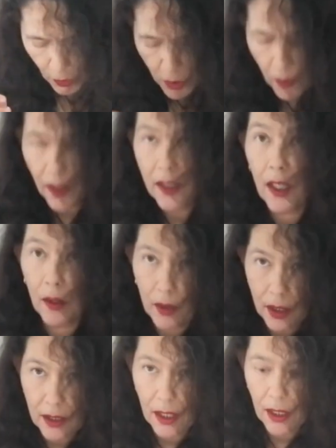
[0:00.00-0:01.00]
you are
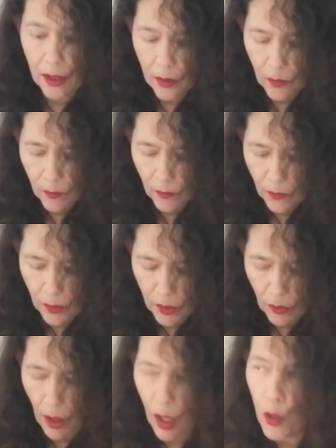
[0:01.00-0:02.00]
going there.
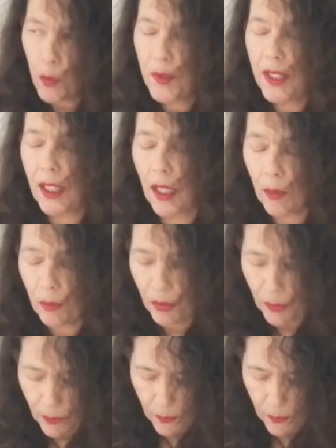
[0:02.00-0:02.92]
You're opening up.